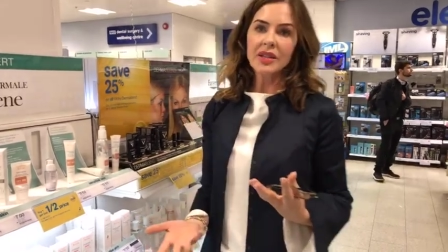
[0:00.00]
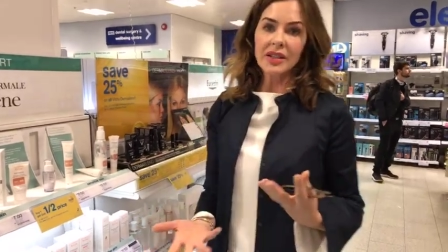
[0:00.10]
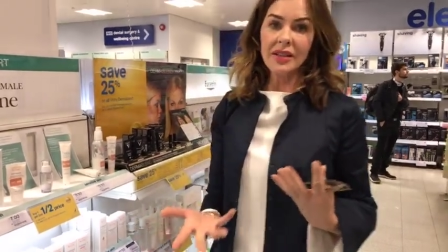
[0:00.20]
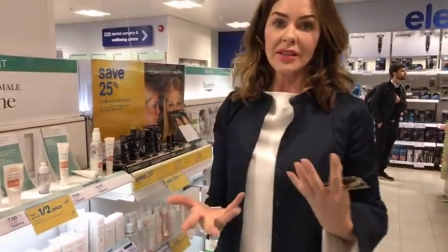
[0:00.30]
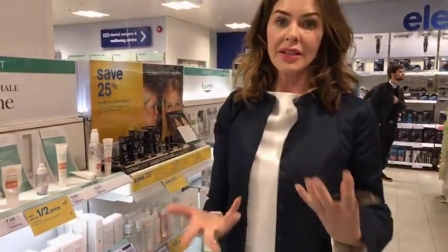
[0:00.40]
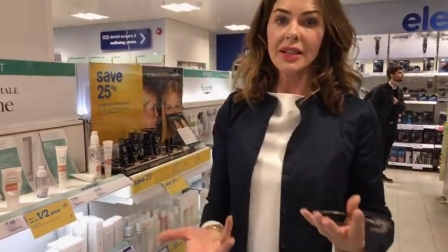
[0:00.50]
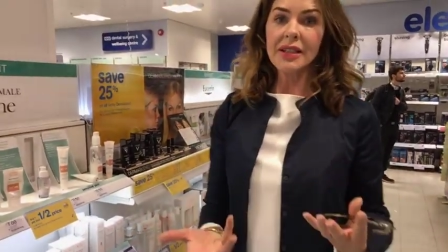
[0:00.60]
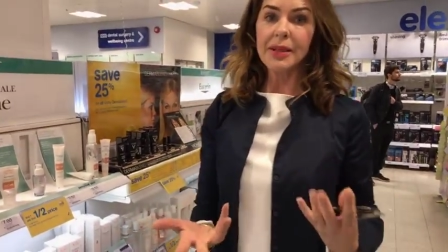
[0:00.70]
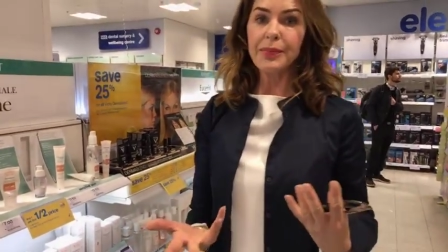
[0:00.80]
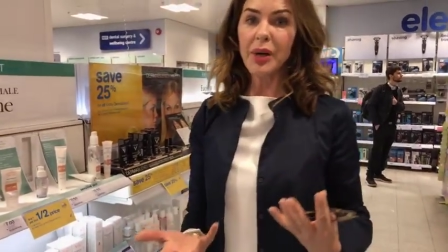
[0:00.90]
does its
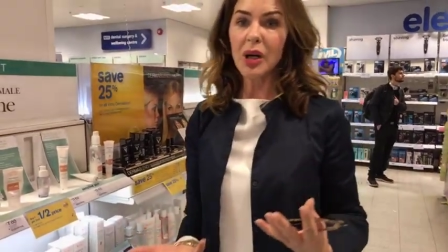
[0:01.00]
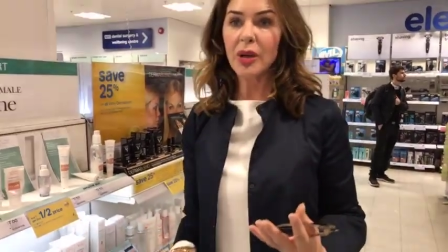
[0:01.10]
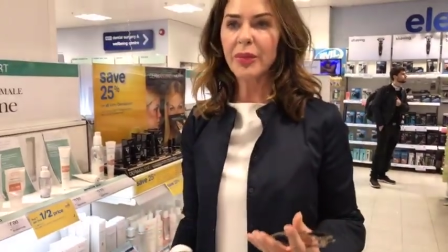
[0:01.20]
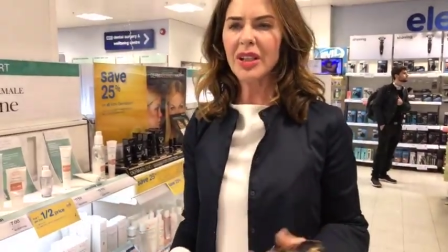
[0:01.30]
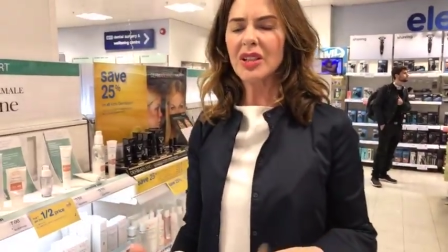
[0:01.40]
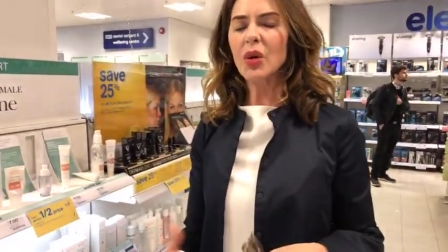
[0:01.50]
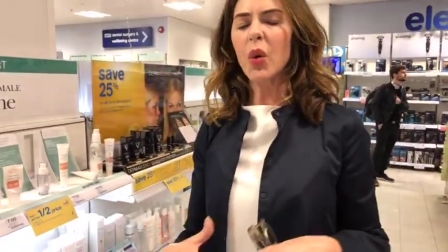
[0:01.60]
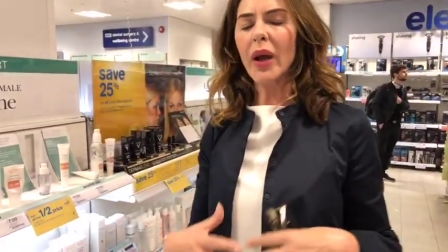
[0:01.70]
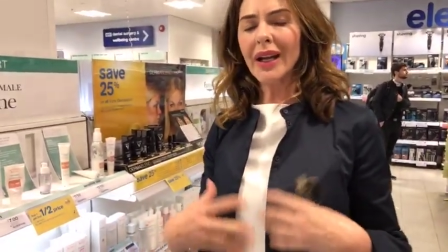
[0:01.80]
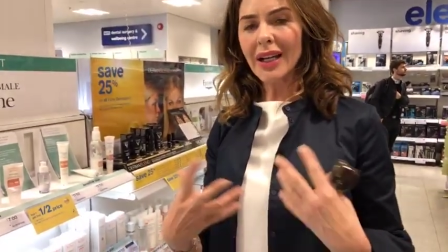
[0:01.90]
tinted balm, but it's
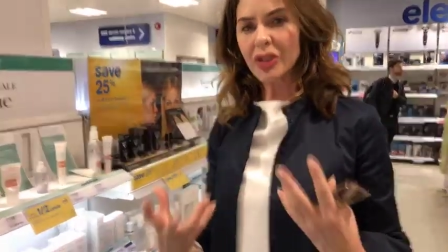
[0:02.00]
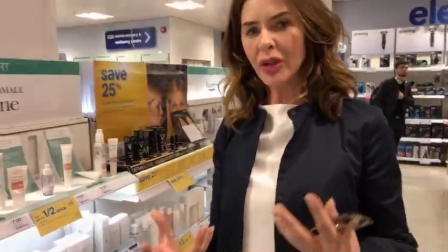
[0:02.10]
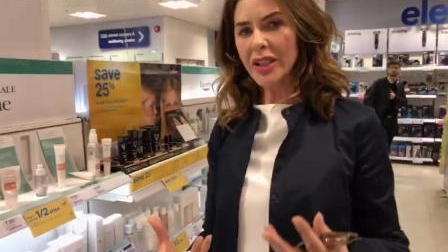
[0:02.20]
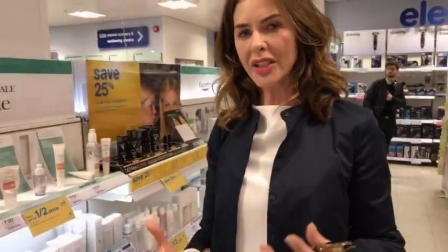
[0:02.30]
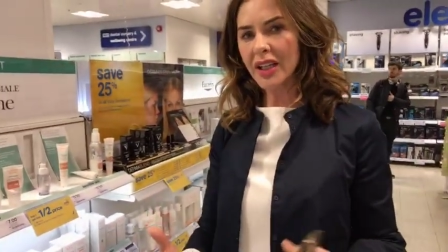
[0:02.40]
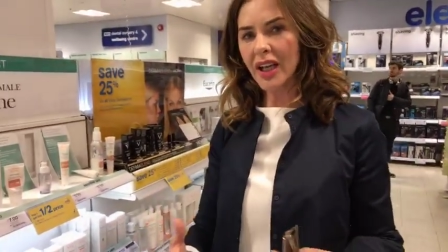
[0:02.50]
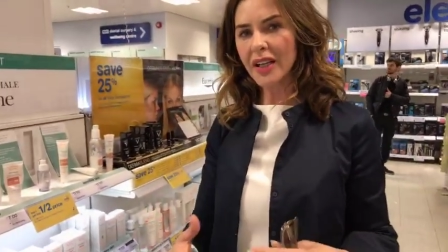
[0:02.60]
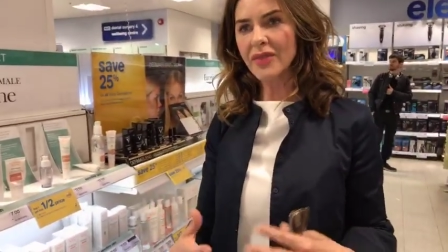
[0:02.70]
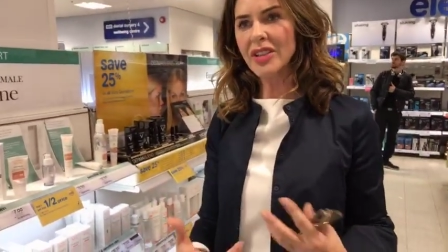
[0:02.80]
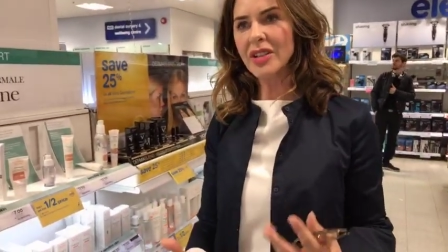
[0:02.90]
quite hydrating,
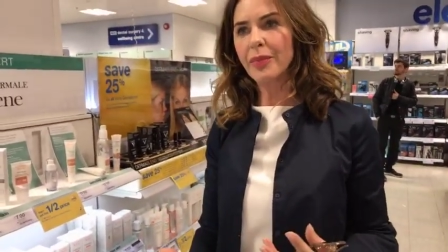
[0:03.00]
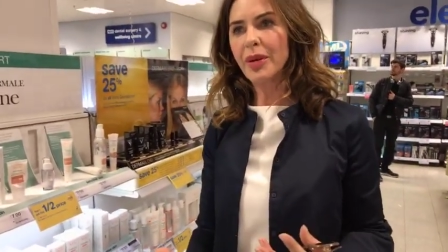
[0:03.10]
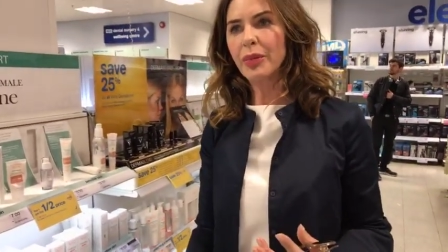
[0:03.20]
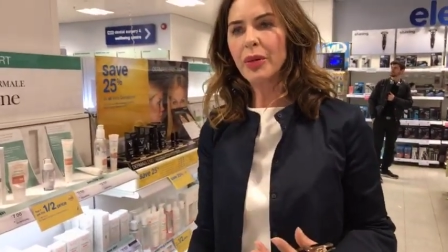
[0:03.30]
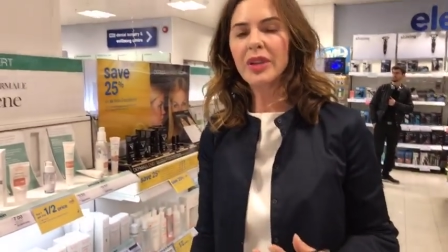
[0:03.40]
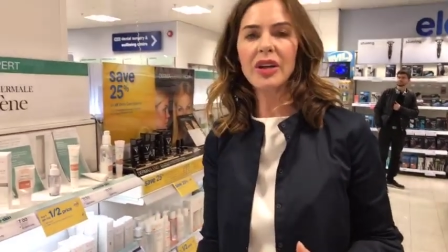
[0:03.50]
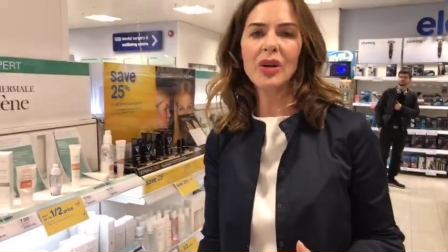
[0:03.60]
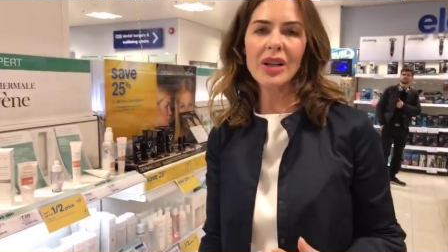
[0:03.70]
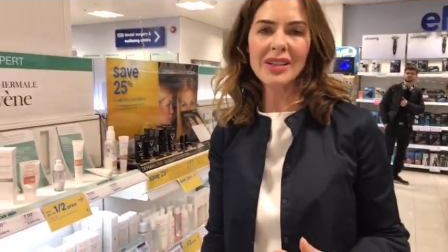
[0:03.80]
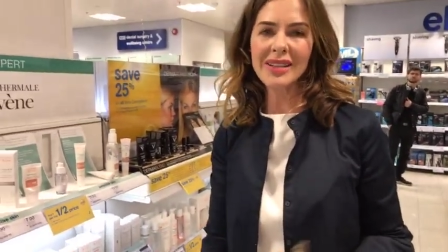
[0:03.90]
and for some people with an
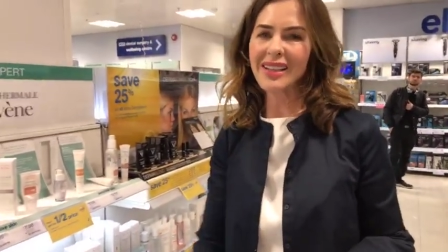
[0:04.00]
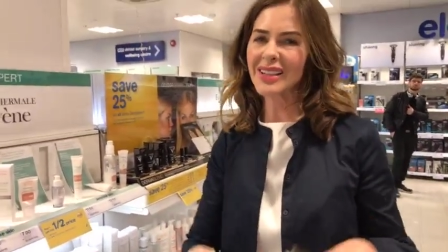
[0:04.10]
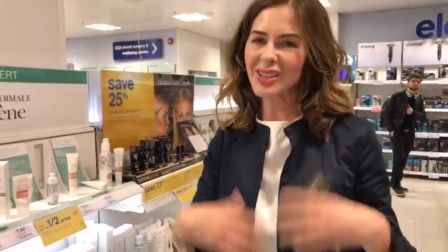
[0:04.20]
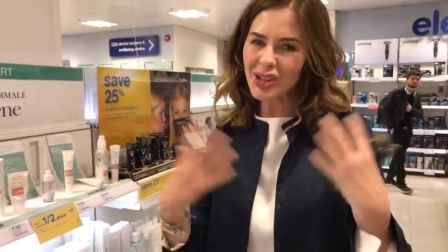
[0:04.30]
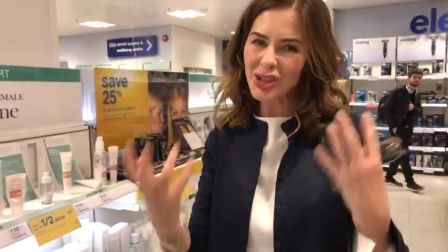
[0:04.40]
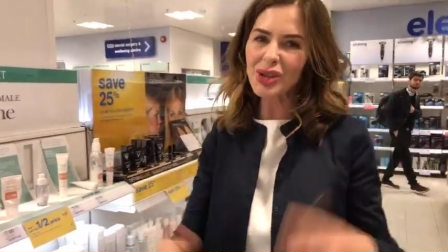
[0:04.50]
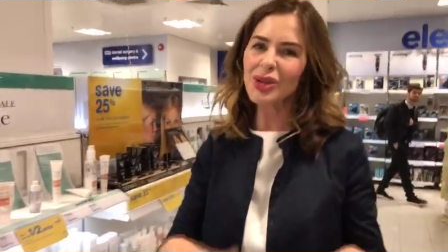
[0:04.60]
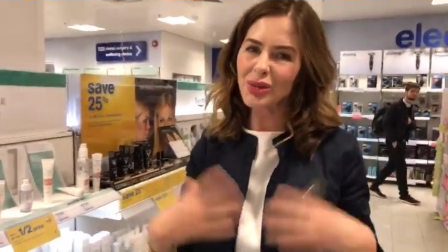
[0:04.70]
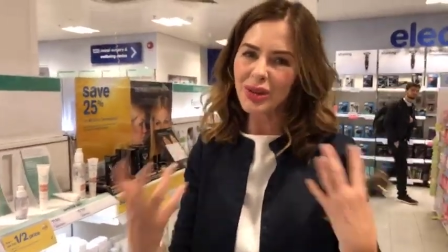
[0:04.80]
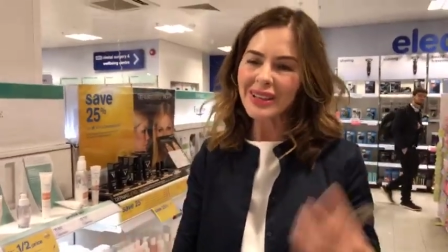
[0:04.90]
oily skin, it's
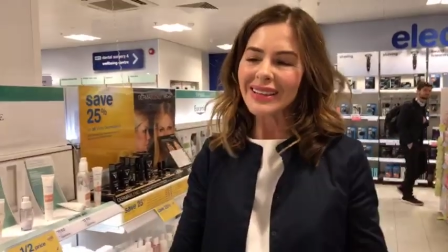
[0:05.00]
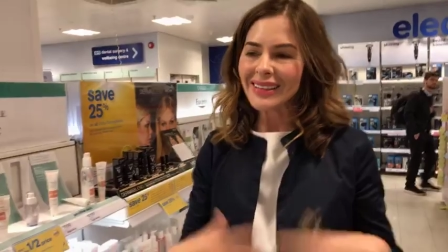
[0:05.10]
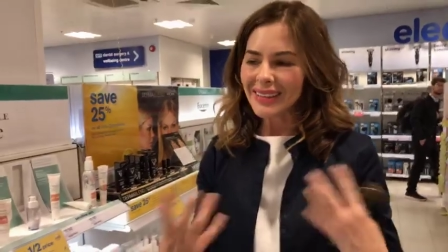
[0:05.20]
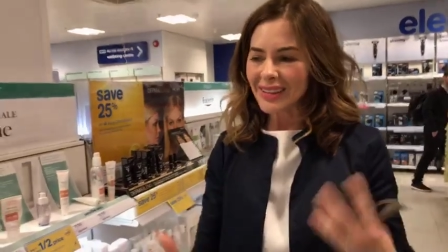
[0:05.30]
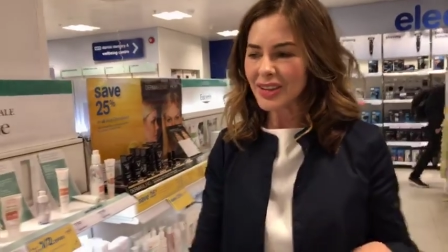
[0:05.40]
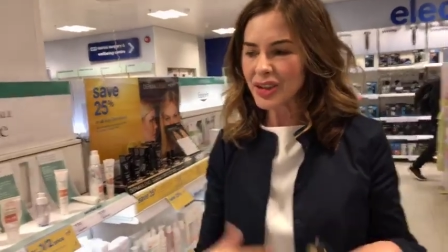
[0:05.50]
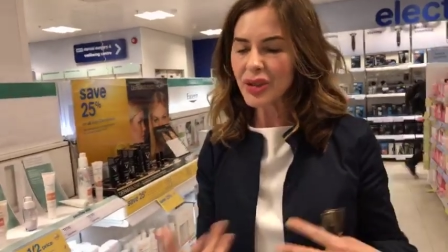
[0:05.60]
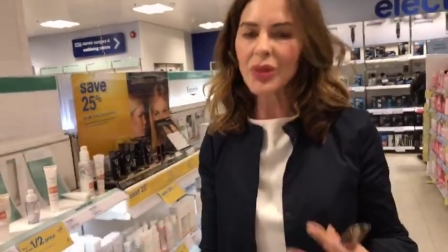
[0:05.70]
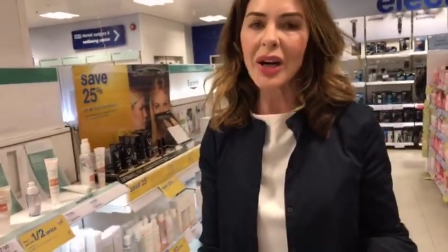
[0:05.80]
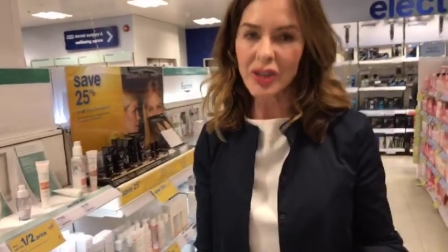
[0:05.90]
too,
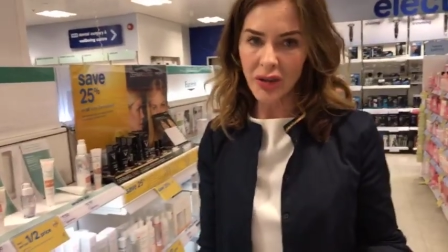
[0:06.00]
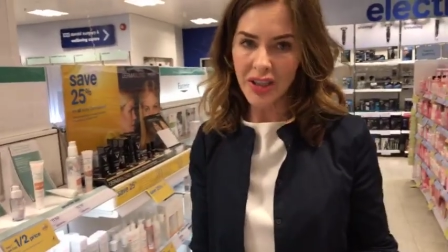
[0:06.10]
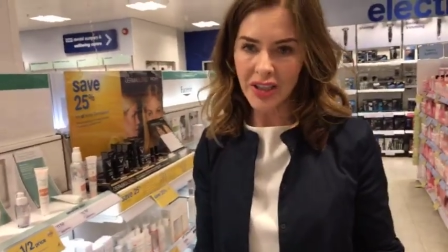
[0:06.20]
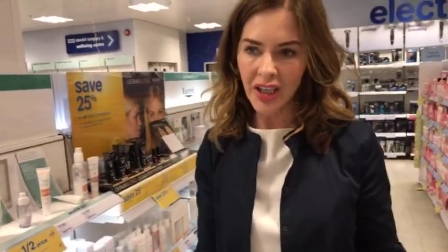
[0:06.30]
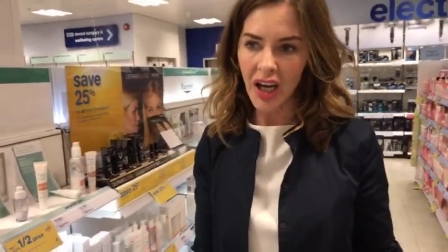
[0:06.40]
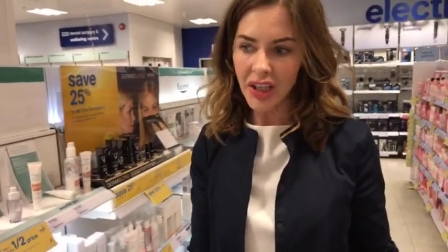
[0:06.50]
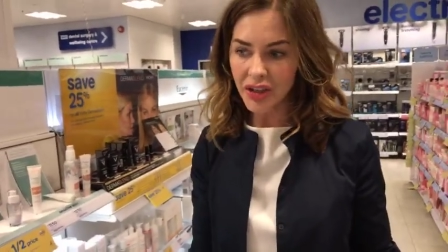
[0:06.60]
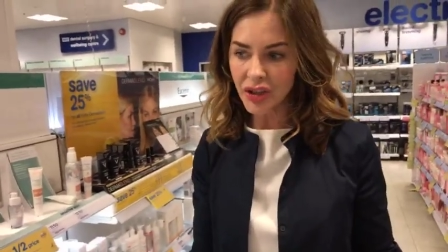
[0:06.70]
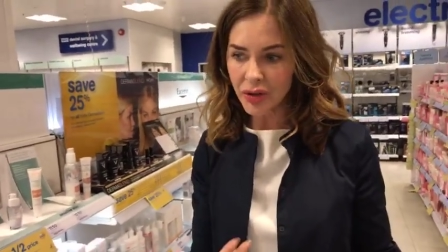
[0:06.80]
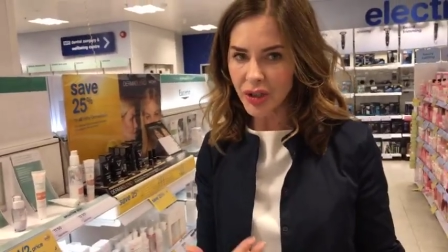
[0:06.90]
too hydrating. I
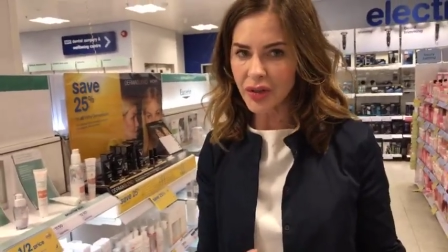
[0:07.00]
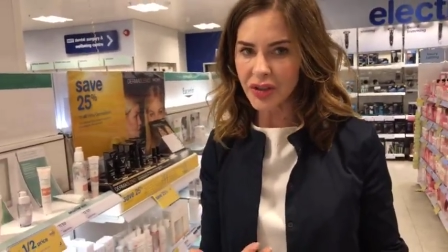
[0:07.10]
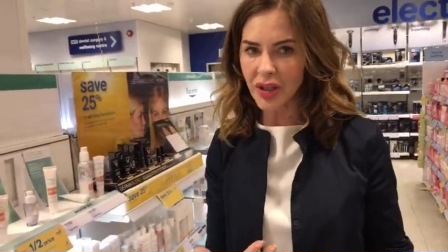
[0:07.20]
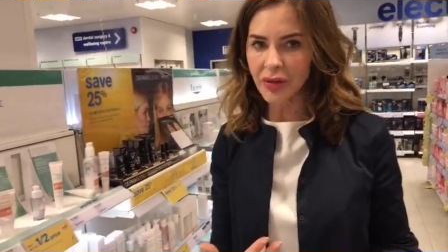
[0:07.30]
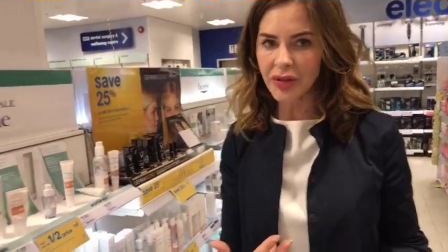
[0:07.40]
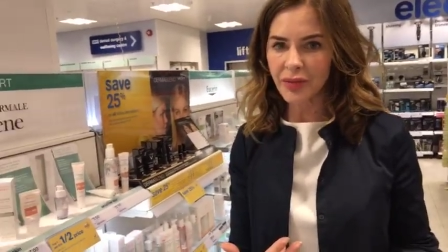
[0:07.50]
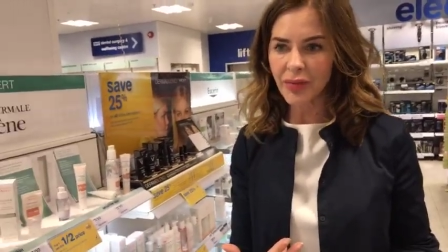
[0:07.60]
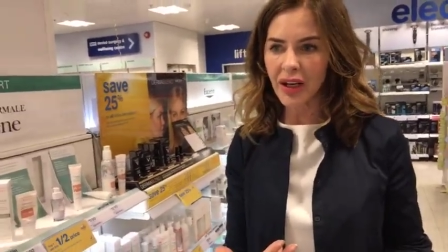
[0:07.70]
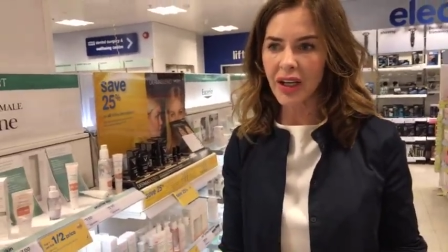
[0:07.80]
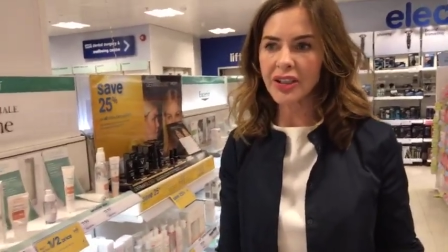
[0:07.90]
do use it
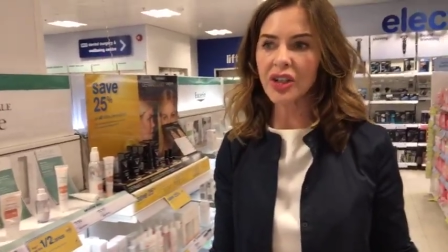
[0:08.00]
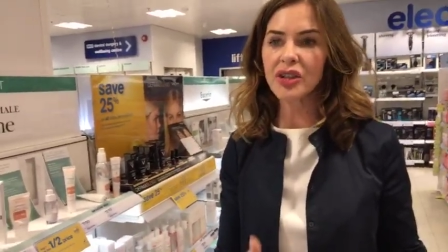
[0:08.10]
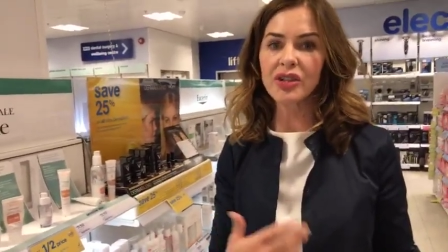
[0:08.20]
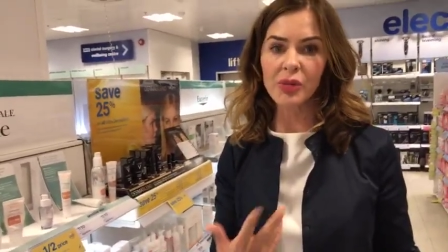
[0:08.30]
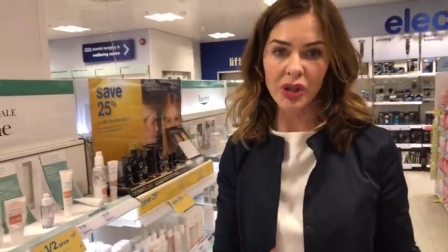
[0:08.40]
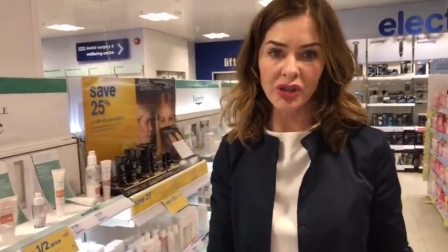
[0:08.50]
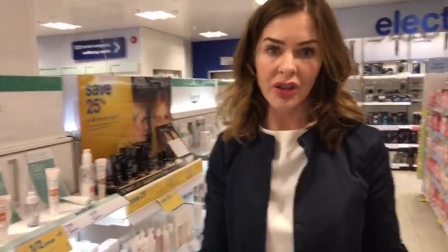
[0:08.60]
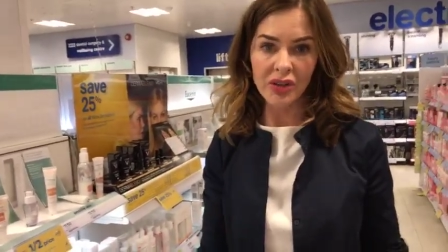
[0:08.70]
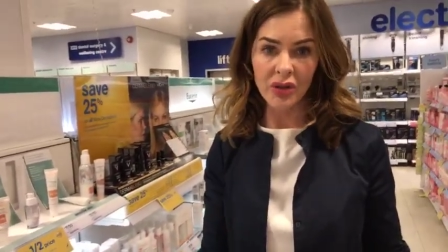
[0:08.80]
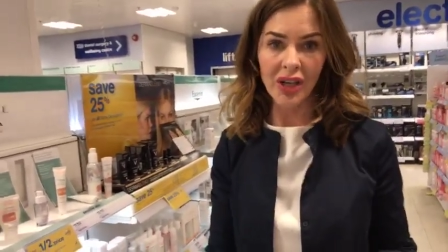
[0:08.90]
and I don't use a moisturiser on